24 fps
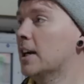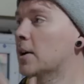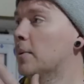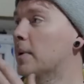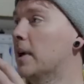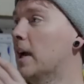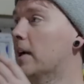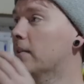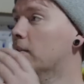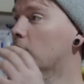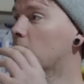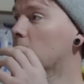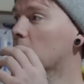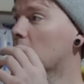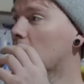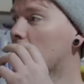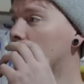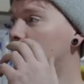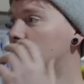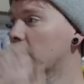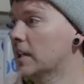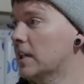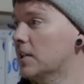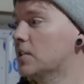We have all
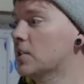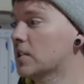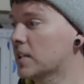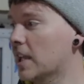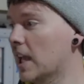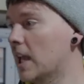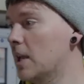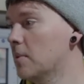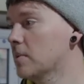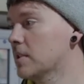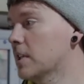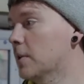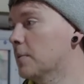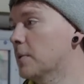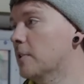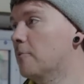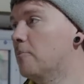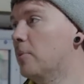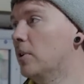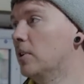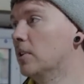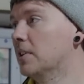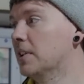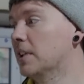our delicious cables that we've
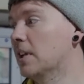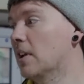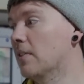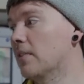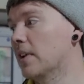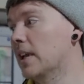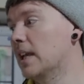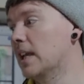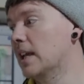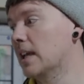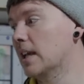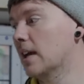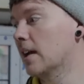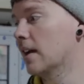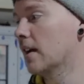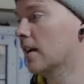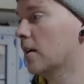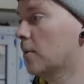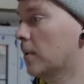pulled in over here.